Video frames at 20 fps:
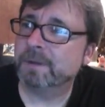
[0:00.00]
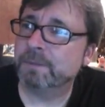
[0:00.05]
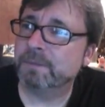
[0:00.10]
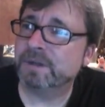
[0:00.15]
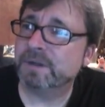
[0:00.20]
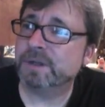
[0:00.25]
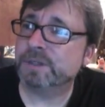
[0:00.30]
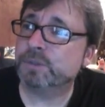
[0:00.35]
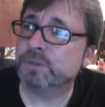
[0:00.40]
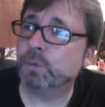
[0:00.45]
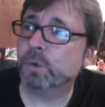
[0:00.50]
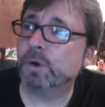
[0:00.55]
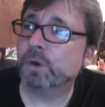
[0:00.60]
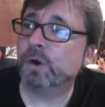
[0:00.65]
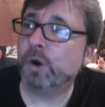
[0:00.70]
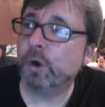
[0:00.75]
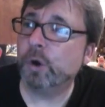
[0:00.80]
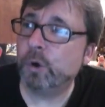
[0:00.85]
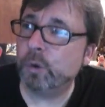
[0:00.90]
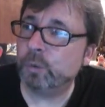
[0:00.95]
because we're
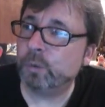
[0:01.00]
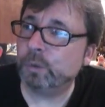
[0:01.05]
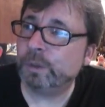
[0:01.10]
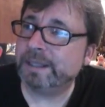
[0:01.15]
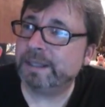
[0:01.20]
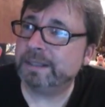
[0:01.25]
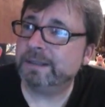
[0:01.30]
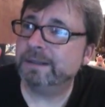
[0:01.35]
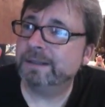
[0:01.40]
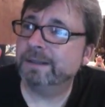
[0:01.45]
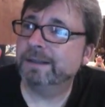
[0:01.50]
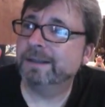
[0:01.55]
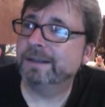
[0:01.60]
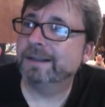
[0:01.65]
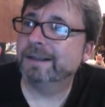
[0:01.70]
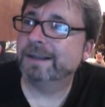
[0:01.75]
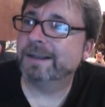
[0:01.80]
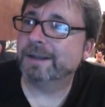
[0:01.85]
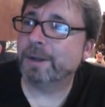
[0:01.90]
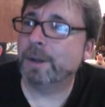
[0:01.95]
only
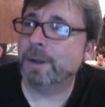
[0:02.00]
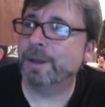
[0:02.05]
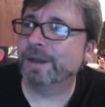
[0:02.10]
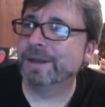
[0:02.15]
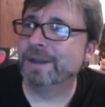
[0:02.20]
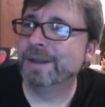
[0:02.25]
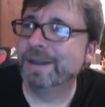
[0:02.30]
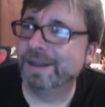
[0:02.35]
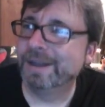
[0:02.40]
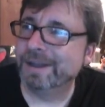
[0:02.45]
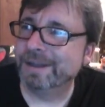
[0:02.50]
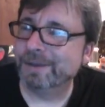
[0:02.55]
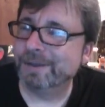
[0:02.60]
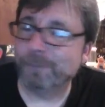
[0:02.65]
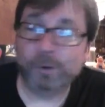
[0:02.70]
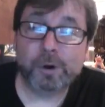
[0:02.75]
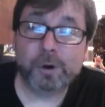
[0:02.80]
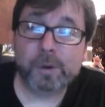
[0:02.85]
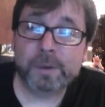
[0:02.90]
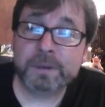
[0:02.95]

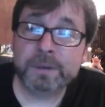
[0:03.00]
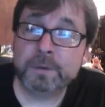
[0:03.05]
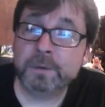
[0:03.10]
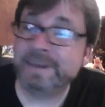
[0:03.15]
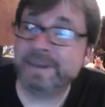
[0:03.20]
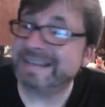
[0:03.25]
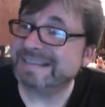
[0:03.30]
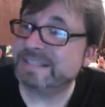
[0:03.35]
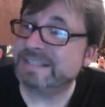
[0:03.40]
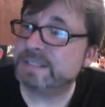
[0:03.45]
going to get